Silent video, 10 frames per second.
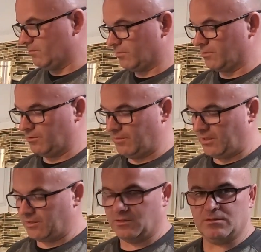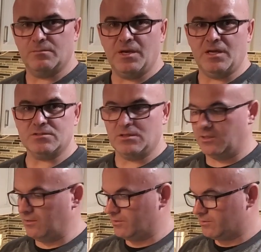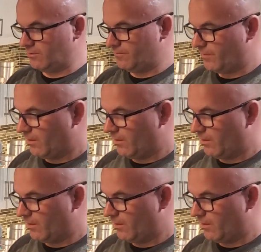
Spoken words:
and we're going to make another batch later. So